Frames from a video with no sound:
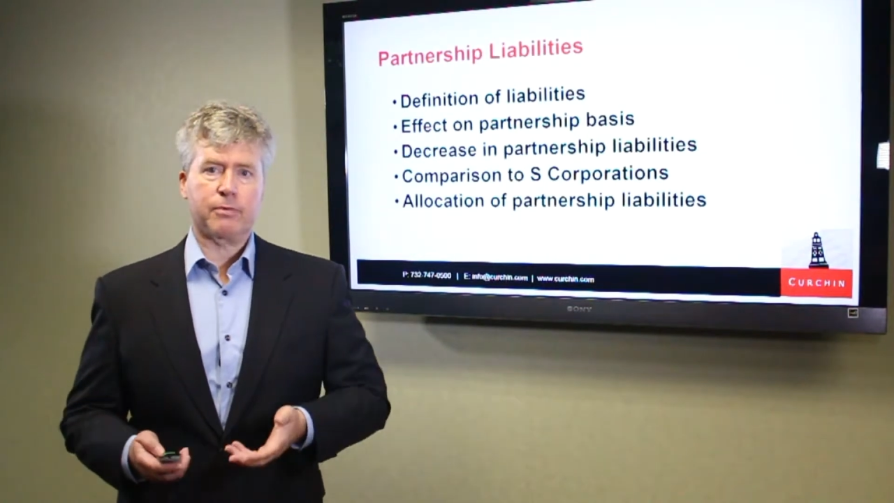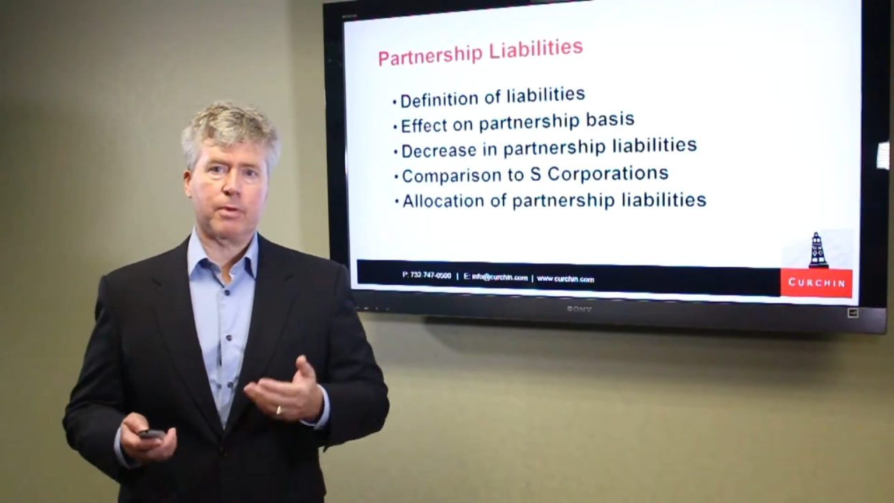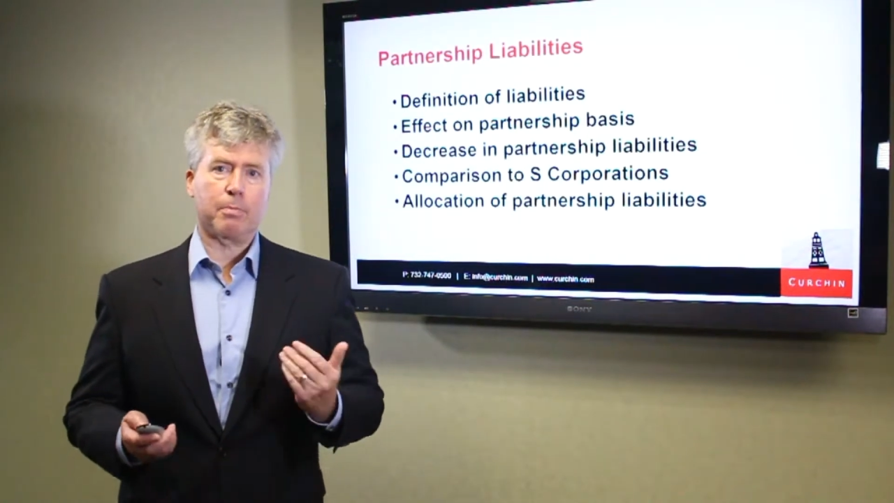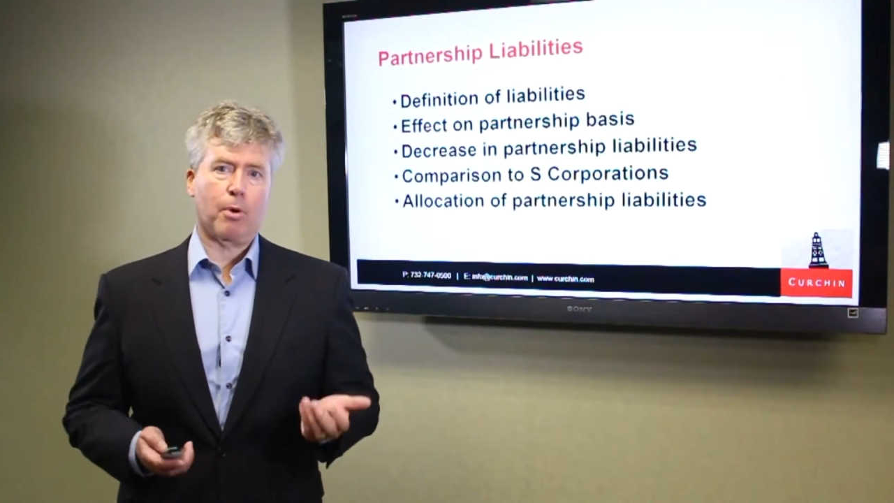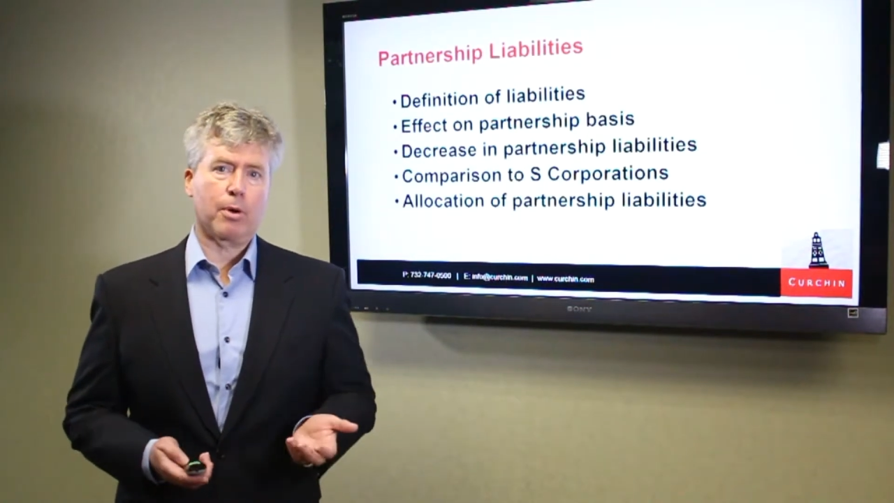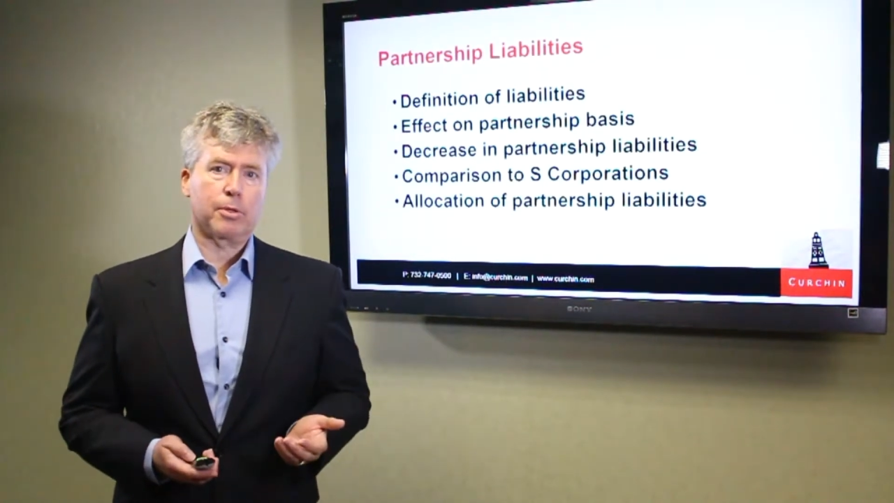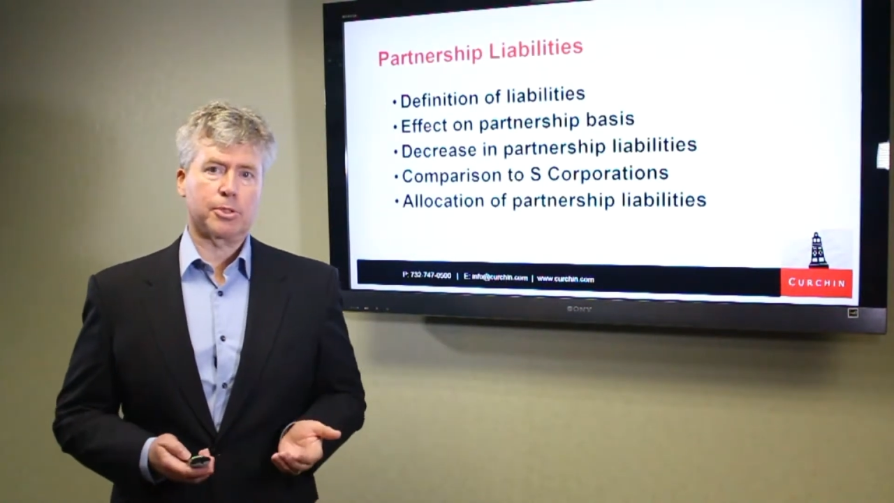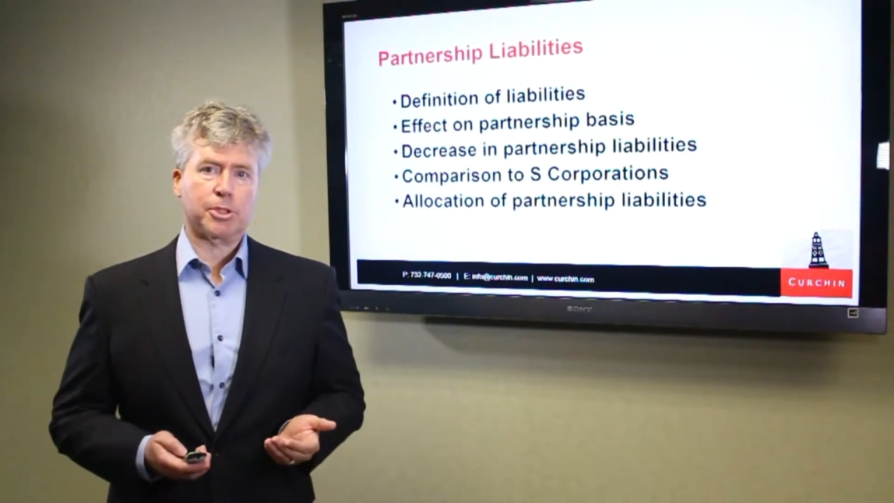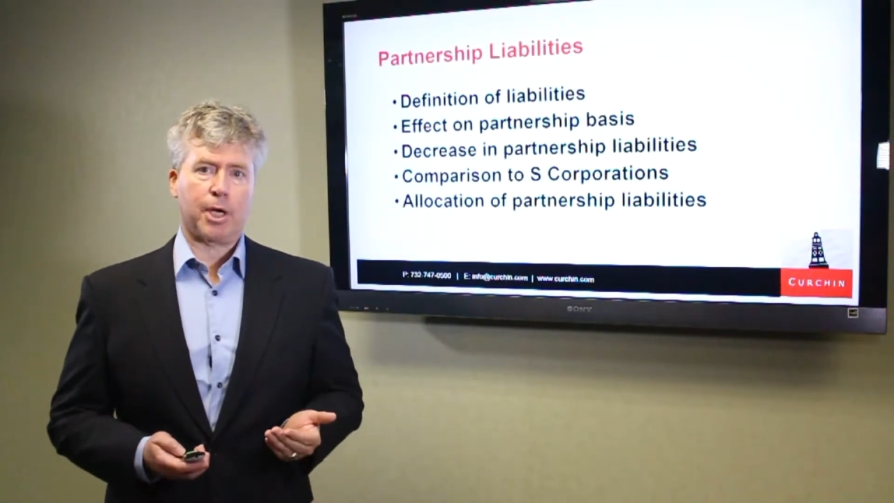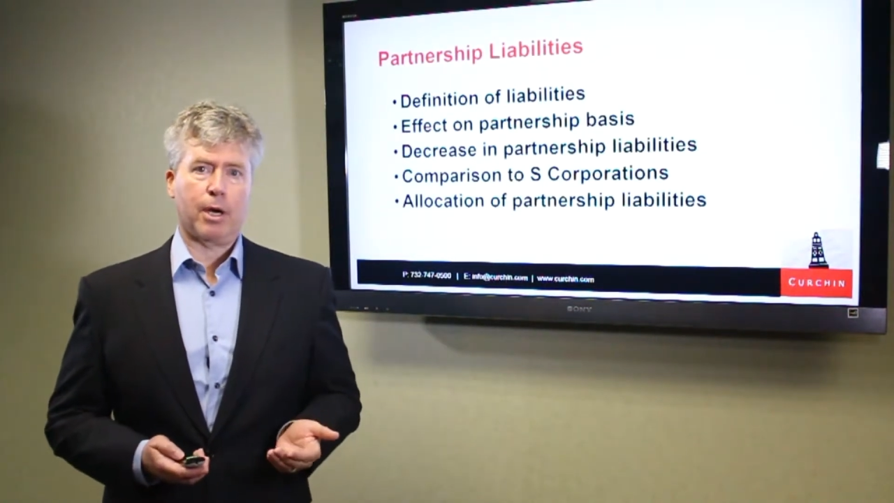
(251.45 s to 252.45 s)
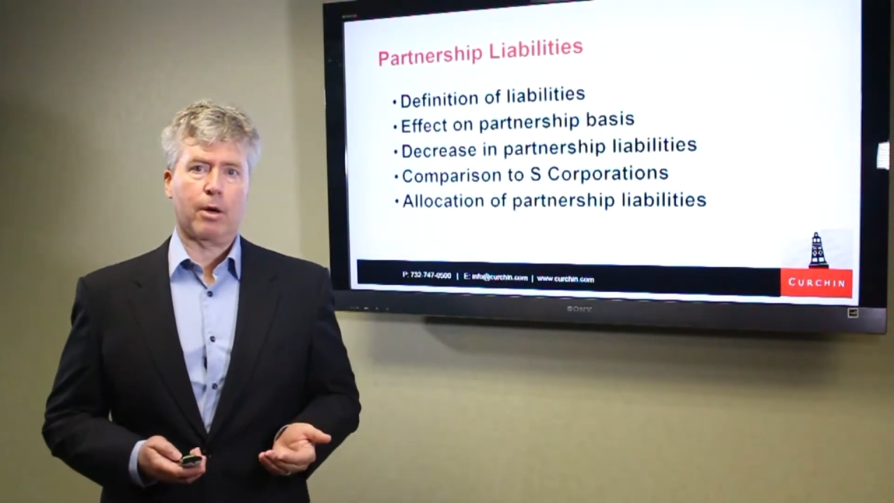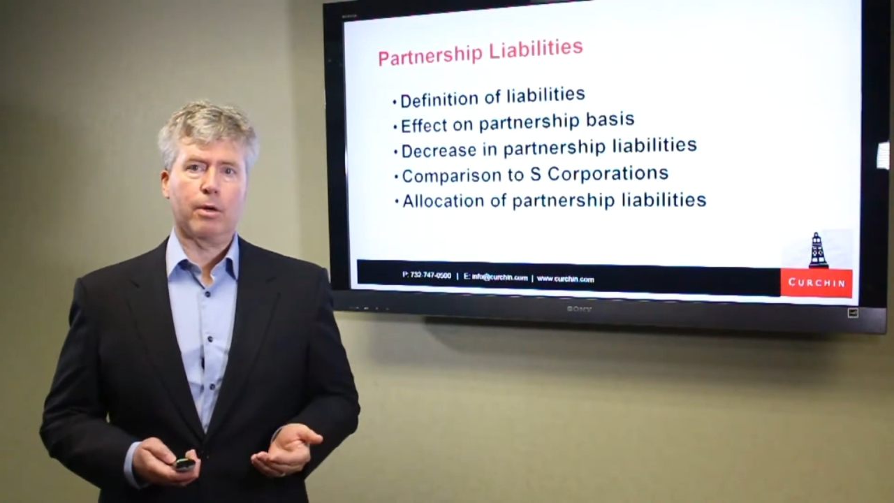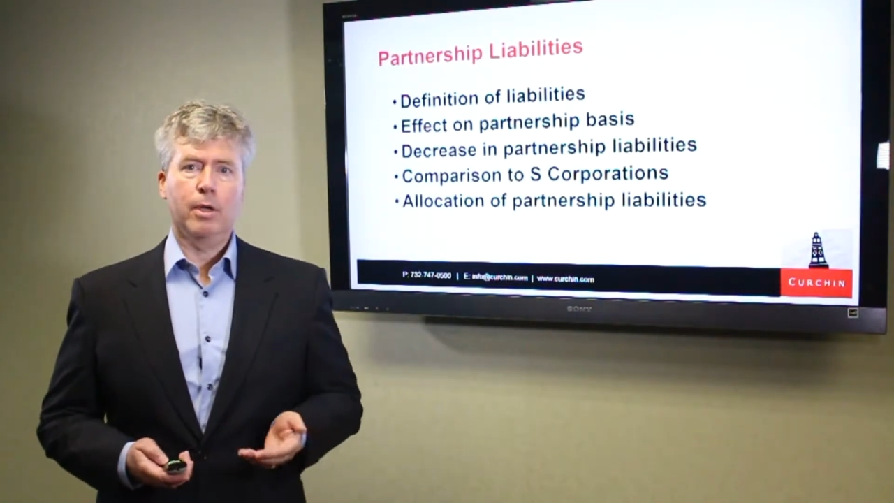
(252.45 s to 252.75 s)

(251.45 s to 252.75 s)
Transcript: for the partner's share